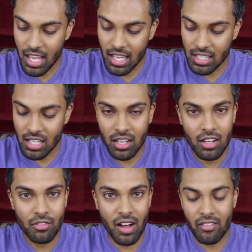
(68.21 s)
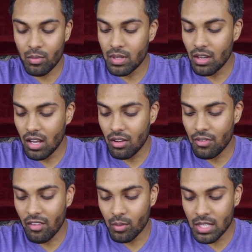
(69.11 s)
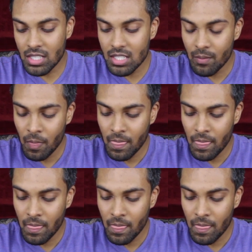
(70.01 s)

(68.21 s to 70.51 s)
and fava beans.